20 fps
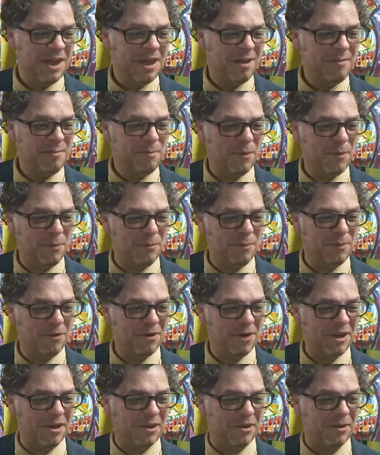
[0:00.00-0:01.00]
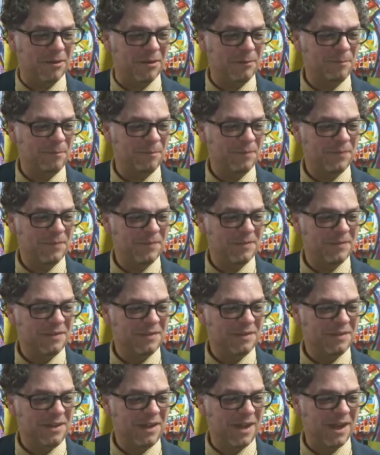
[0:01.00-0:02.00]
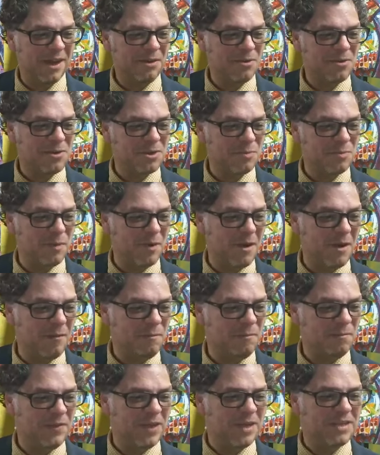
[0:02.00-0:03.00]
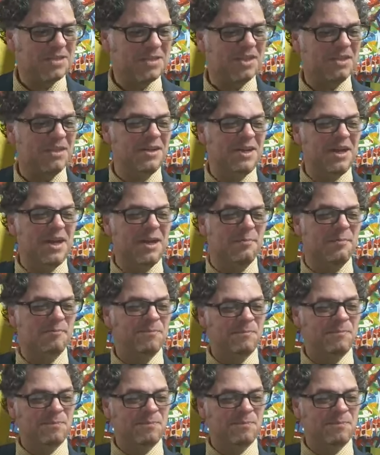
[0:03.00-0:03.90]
Emperbergio. Yeah, Chris Brown. That's a good name.